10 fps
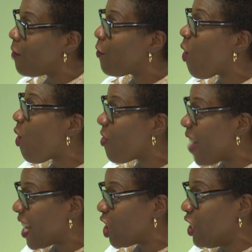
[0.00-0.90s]
of all
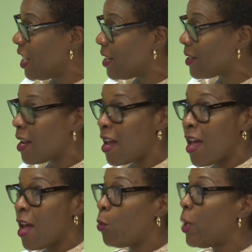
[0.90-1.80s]
that goodness.
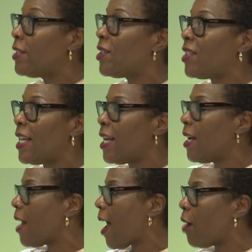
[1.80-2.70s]
Well said. We see
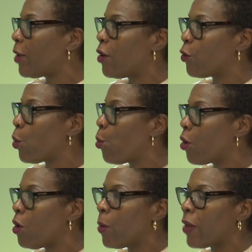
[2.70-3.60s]
it out here in the
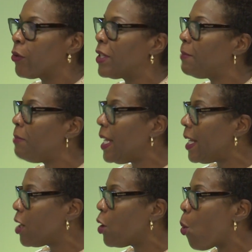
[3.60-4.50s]
world, whether it's
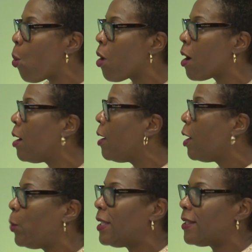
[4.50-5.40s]
media or
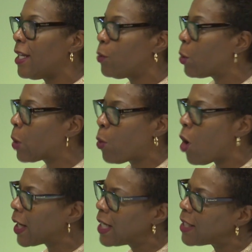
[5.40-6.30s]
we see it when we're
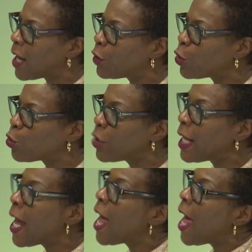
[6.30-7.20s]
walking down the
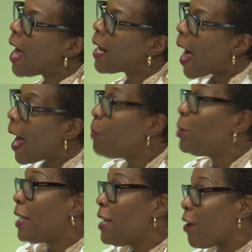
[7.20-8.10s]
street. And I
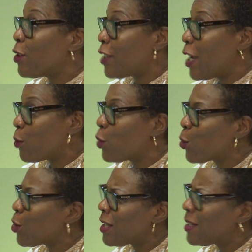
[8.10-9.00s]
believe our sacred
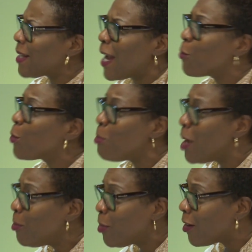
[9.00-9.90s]
source is saying,
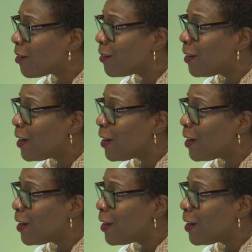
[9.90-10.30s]
remember,